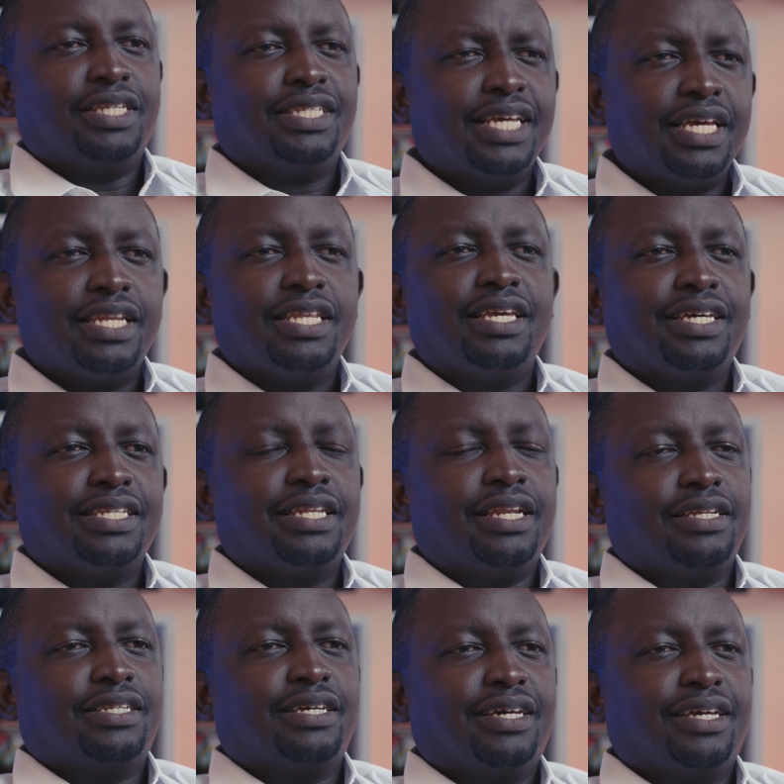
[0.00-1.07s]
10 years
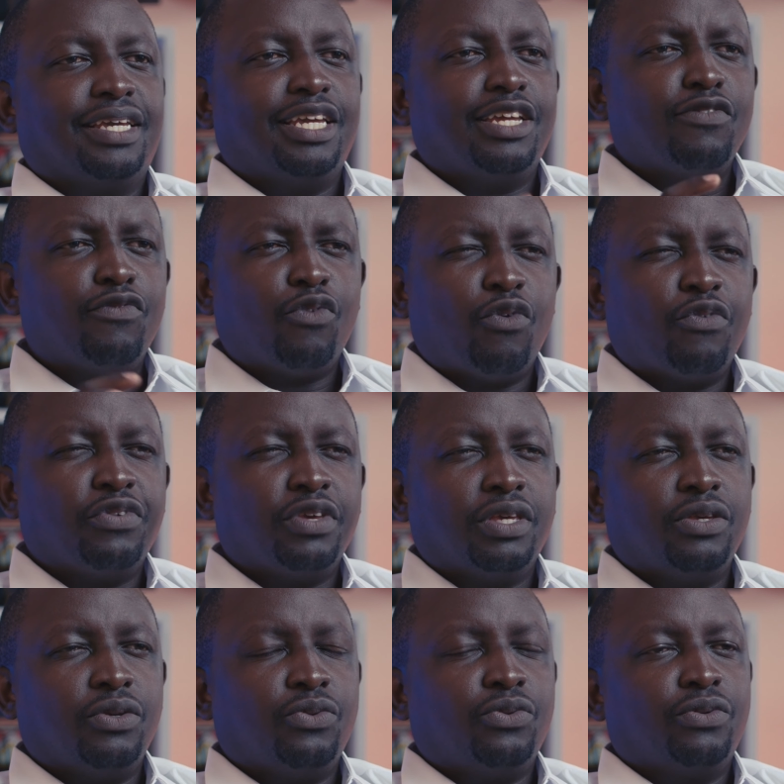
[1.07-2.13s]
later, involving
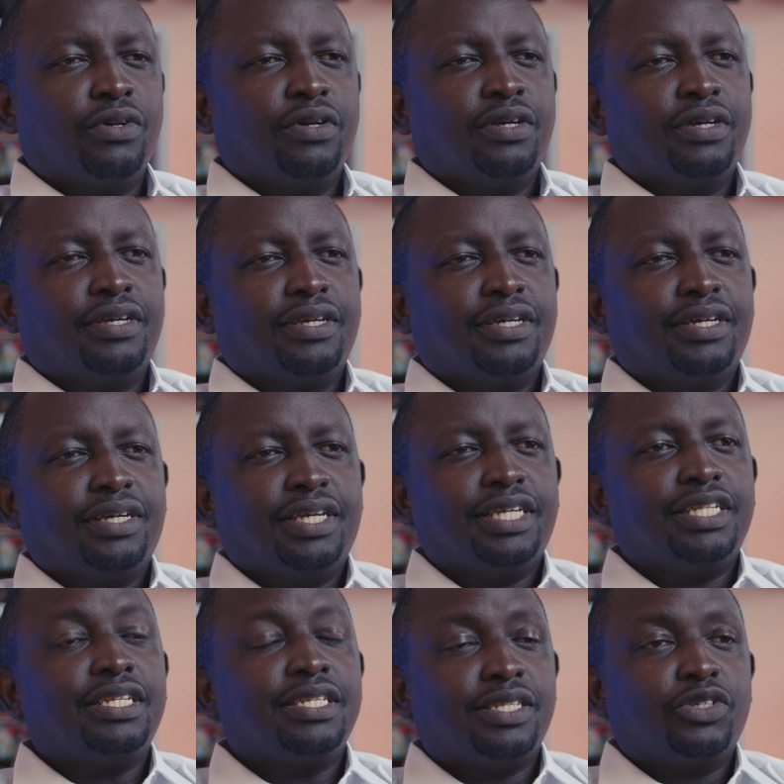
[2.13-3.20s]
you
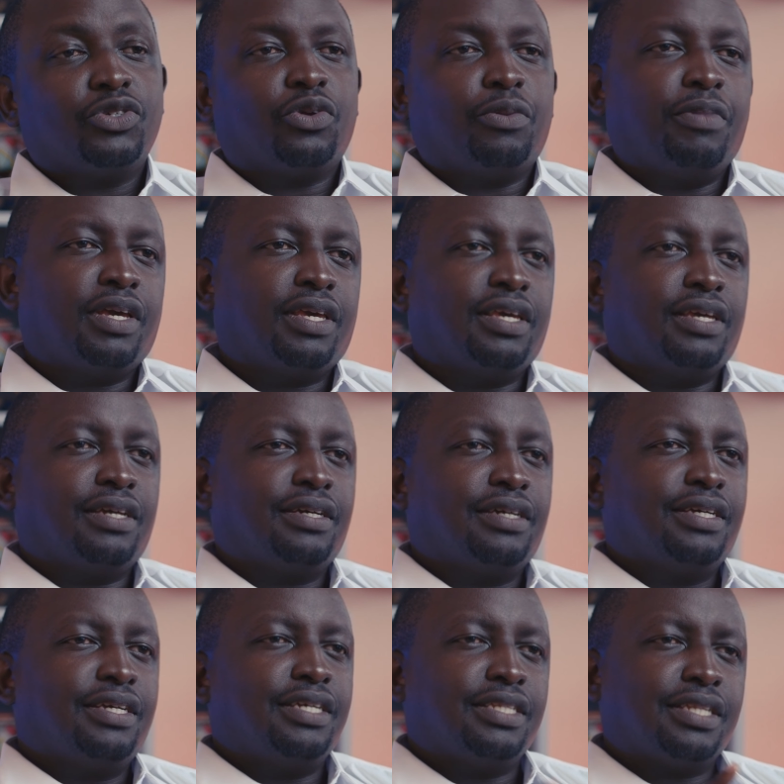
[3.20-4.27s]
in decision making
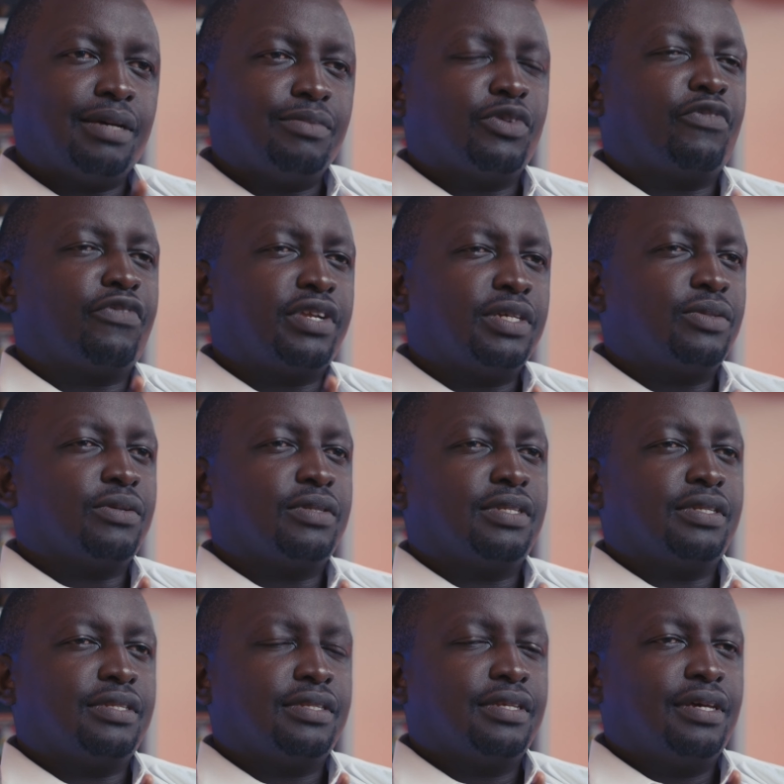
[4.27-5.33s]
in terms of
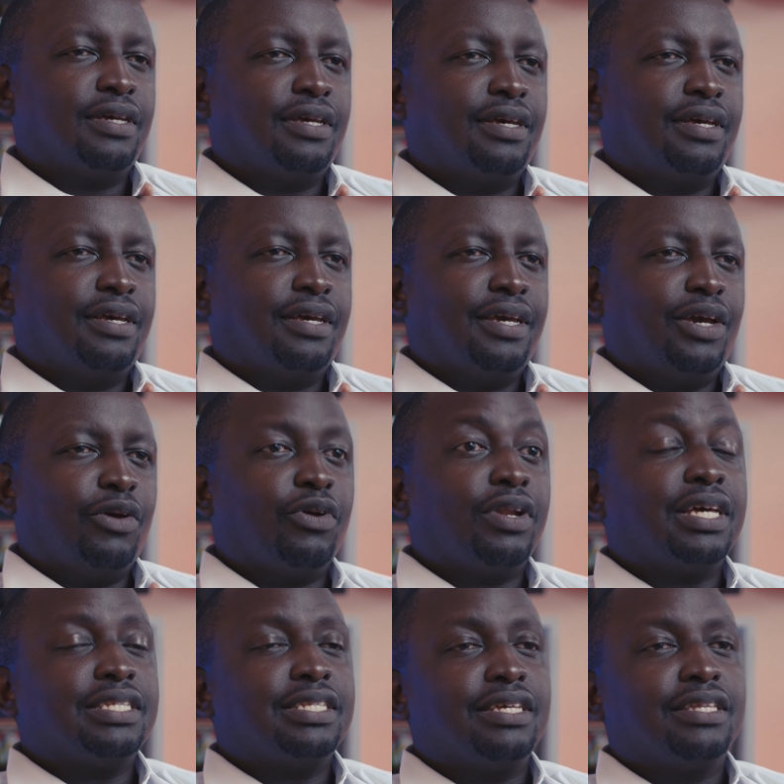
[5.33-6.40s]
resources? And when
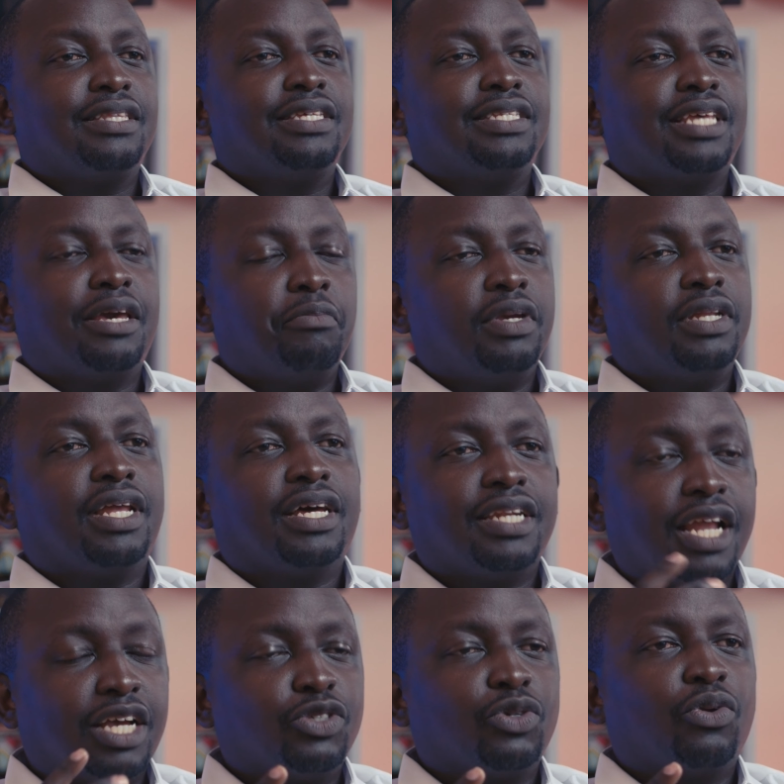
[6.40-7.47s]
I say this, I mean at
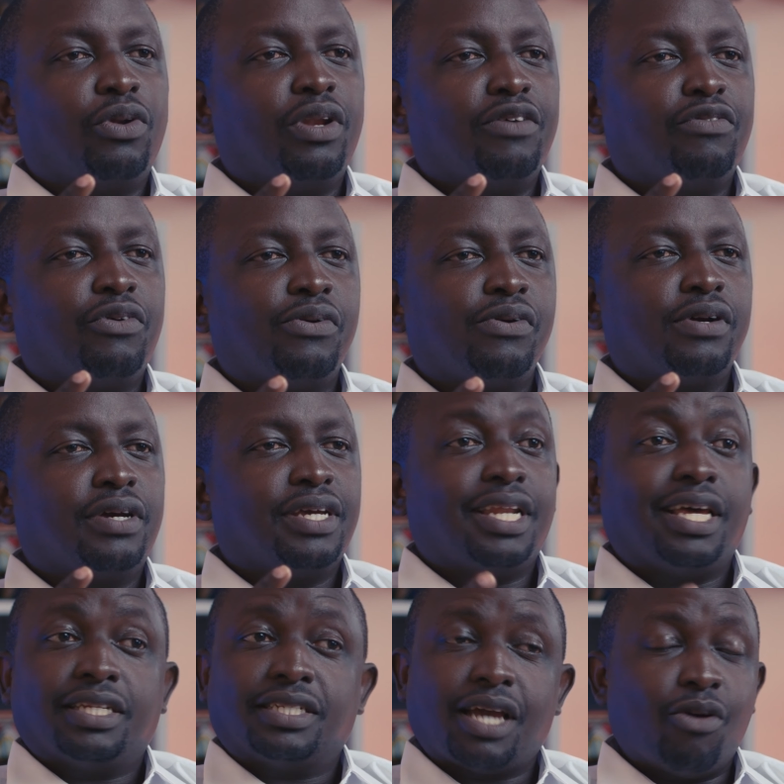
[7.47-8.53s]
national level and
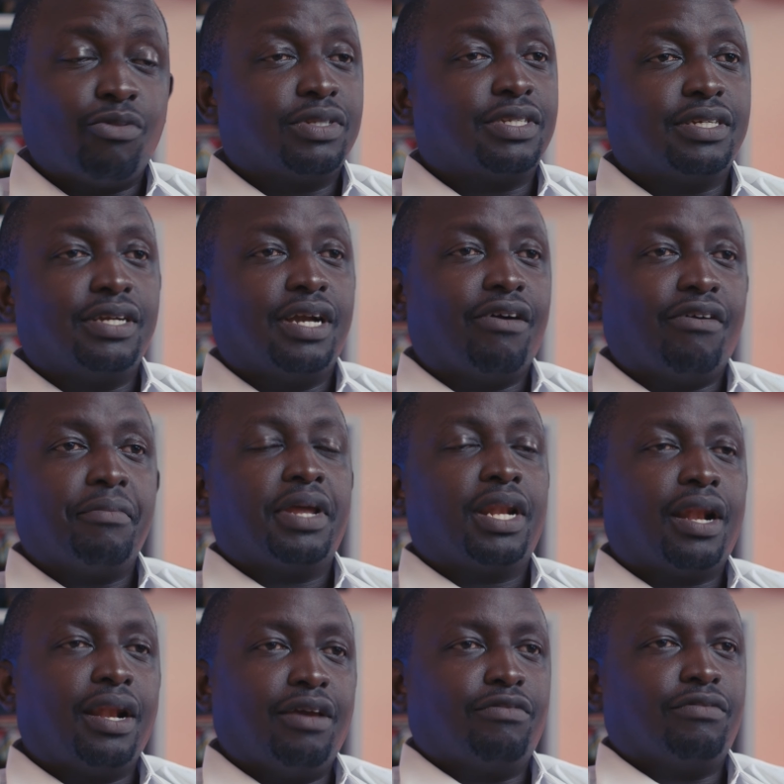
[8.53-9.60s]
at county
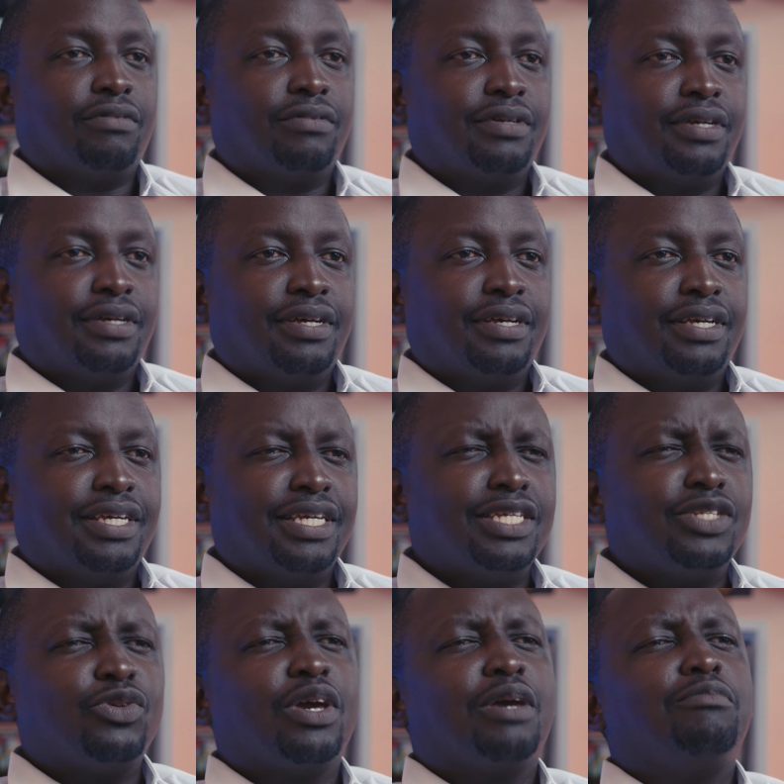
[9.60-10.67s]
government level.
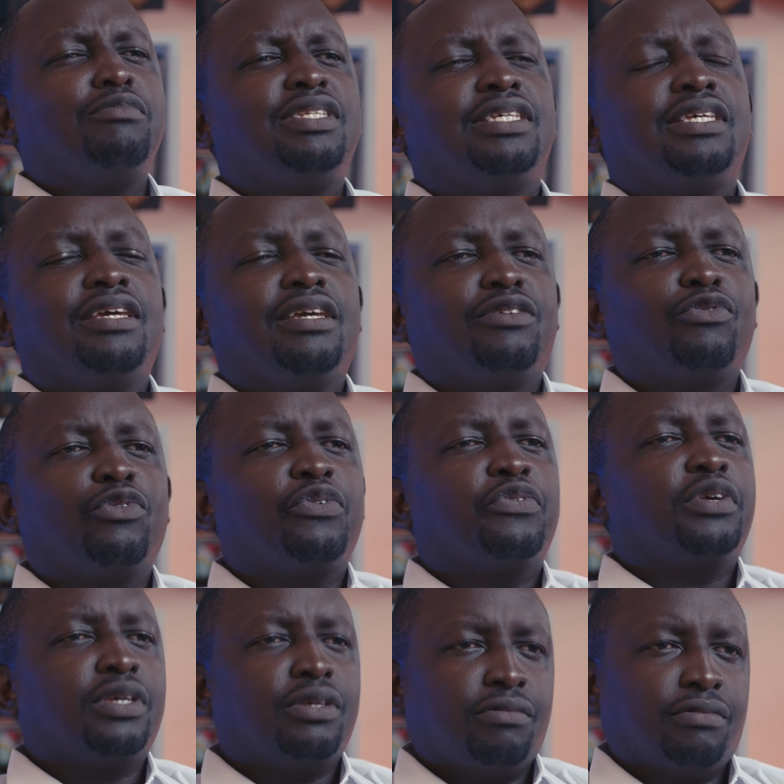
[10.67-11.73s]
Is your MCA
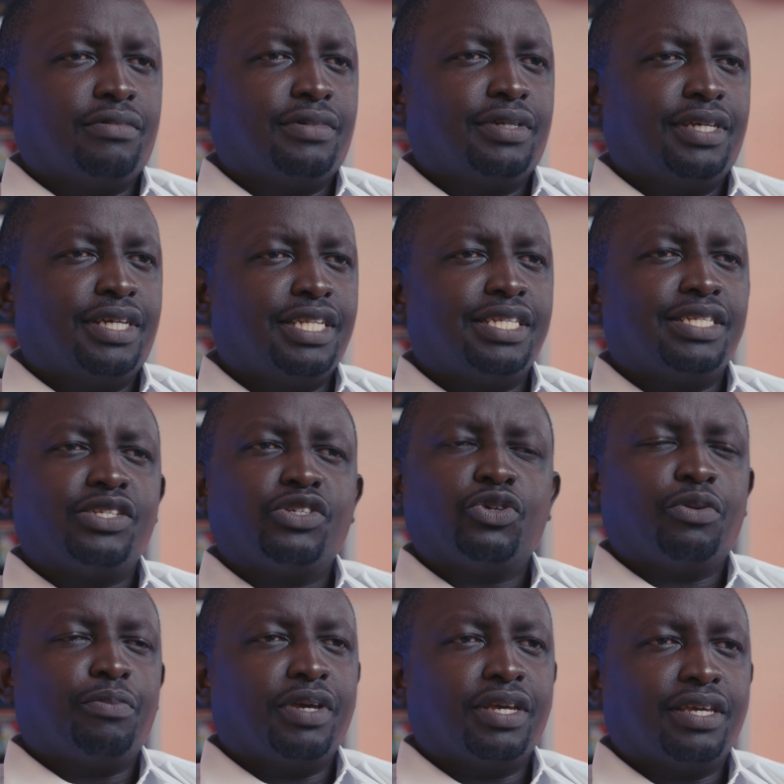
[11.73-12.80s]
involving you in
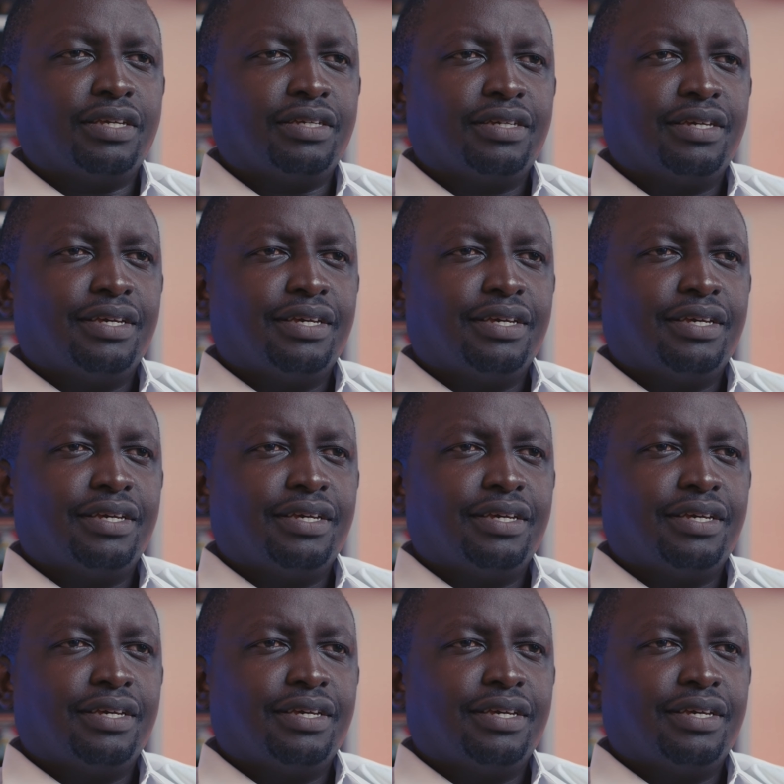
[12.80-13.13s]
decision making?